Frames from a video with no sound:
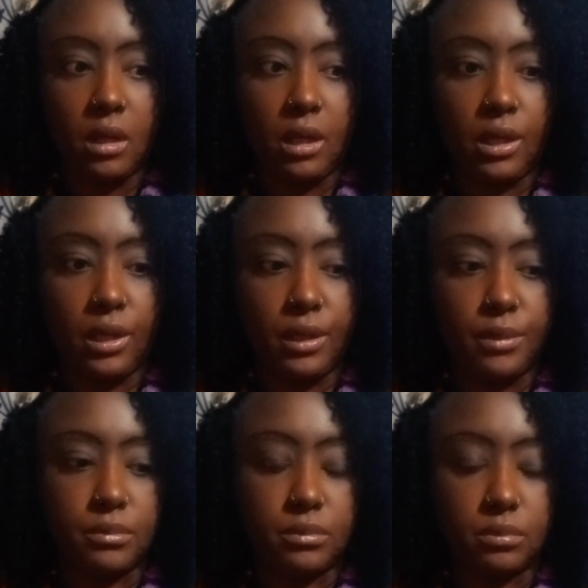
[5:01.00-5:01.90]

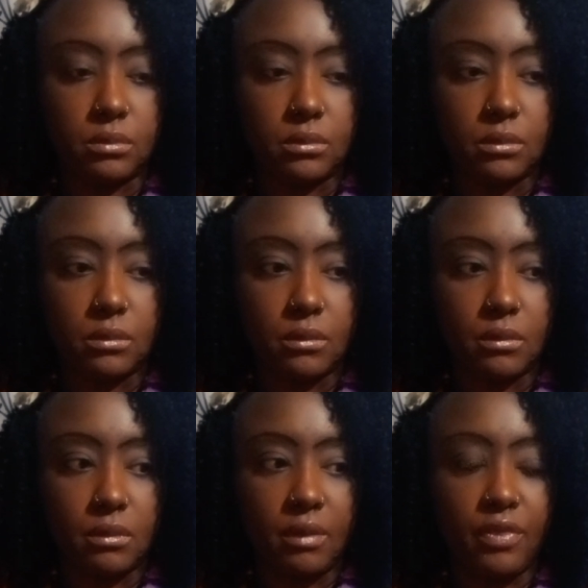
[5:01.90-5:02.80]
um
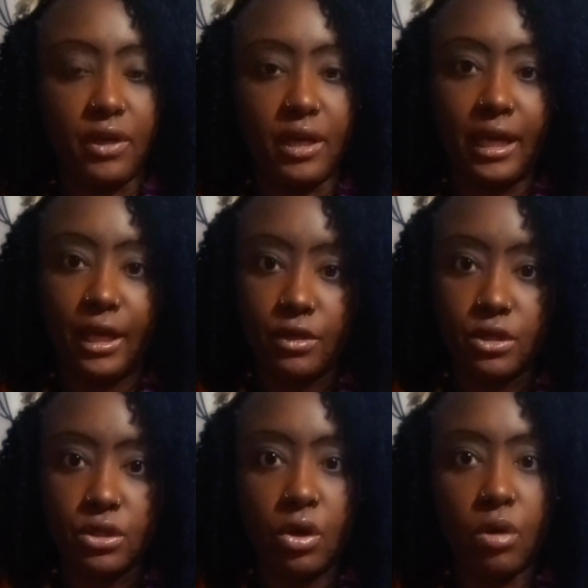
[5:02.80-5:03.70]
the inner
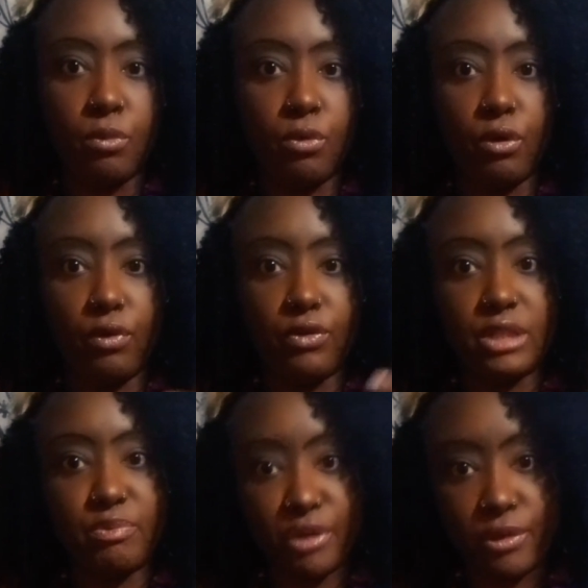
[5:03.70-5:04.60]
turmoil, the
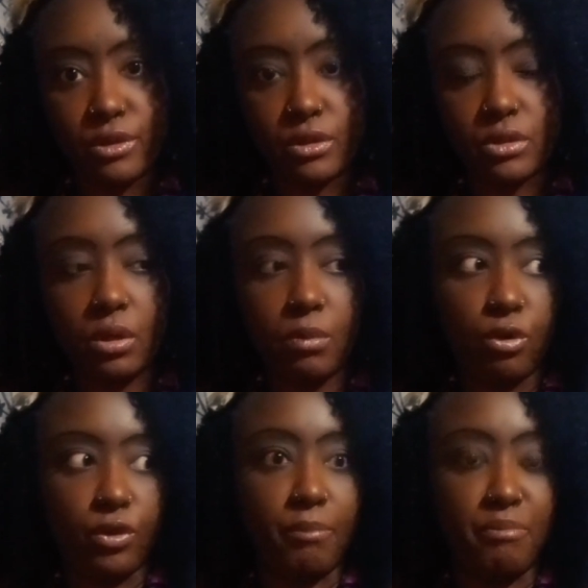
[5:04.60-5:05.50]
spiritual
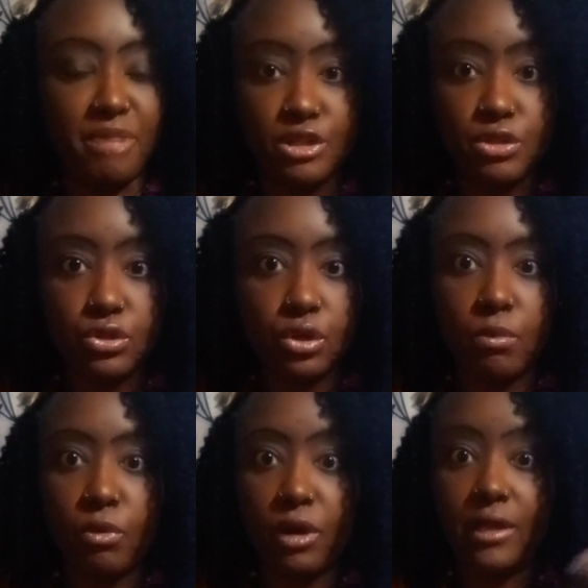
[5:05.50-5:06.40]
turmoil, the mental
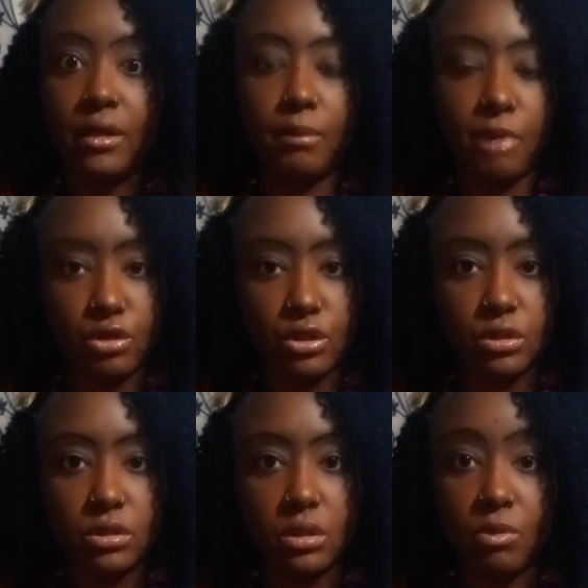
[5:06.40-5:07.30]
turmoil, and the
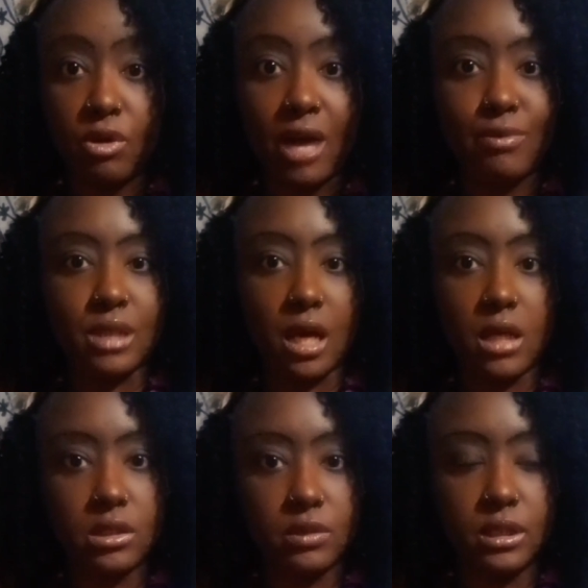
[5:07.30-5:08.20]
emotional turmoil. I was
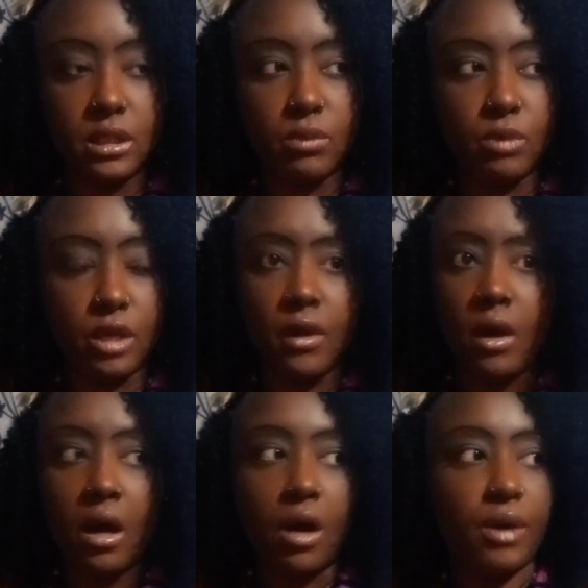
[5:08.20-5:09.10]
also dealing with,
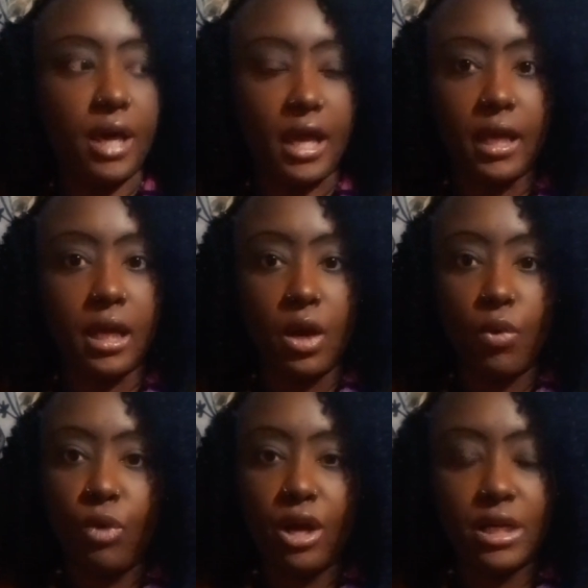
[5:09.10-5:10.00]
okay,
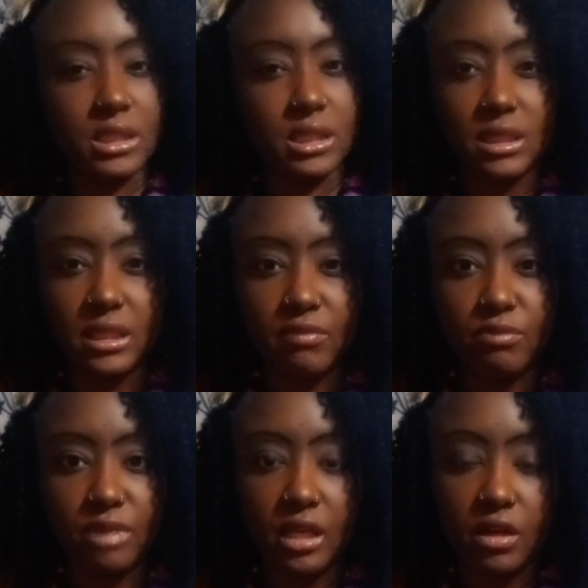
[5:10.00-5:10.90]
where does this leave
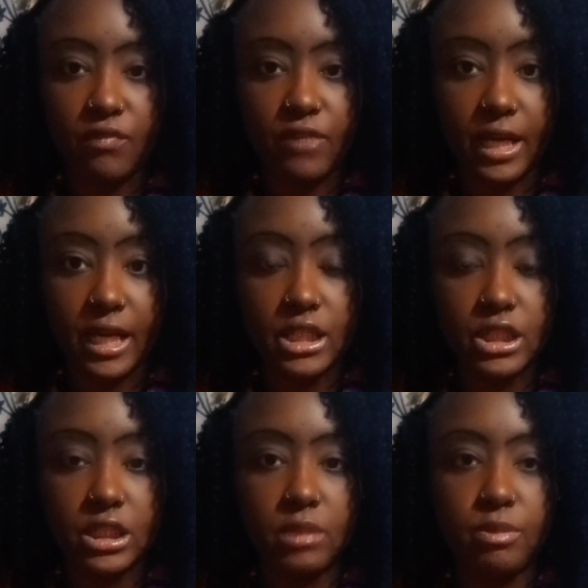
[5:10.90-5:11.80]
me here
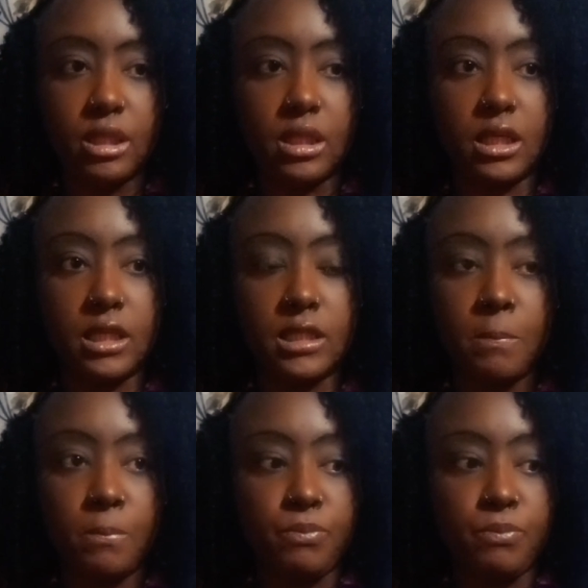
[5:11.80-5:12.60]
financially? Because